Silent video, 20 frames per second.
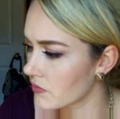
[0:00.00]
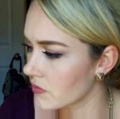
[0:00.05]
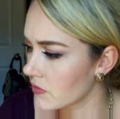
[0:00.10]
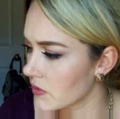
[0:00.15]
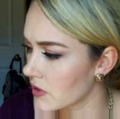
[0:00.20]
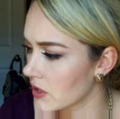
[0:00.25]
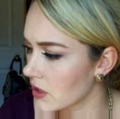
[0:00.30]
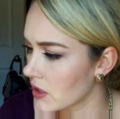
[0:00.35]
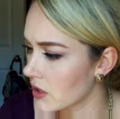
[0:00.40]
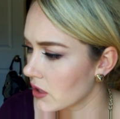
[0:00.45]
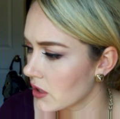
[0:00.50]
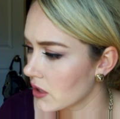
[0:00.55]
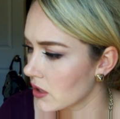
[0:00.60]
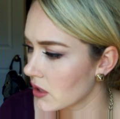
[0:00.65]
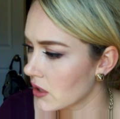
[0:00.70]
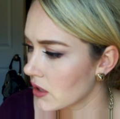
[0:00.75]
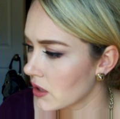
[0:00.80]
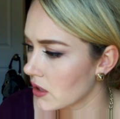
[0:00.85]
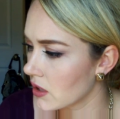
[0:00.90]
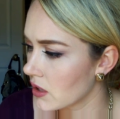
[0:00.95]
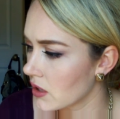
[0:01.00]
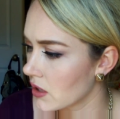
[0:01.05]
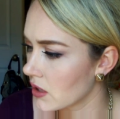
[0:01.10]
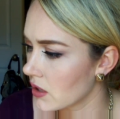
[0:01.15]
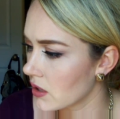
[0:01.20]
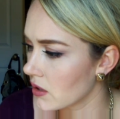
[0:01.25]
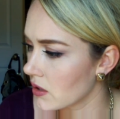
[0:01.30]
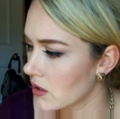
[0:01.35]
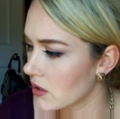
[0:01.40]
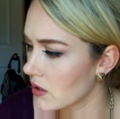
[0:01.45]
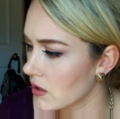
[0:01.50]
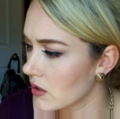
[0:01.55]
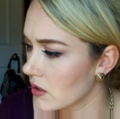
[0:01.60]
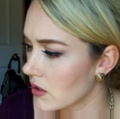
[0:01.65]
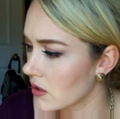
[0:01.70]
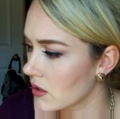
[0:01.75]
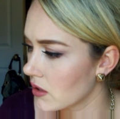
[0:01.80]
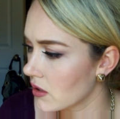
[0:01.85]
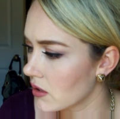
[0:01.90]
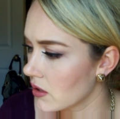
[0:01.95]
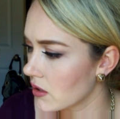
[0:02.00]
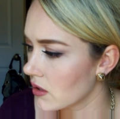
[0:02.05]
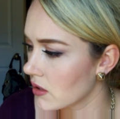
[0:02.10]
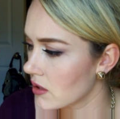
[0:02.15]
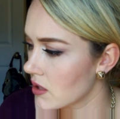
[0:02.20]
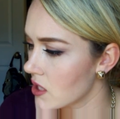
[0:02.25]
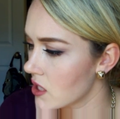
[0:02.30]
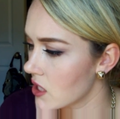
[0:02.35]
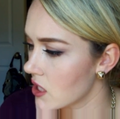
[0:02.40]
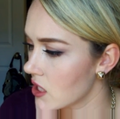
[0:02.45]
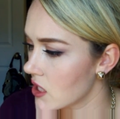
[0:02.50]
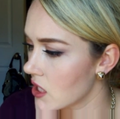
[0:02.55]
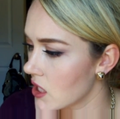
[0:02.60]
(silence)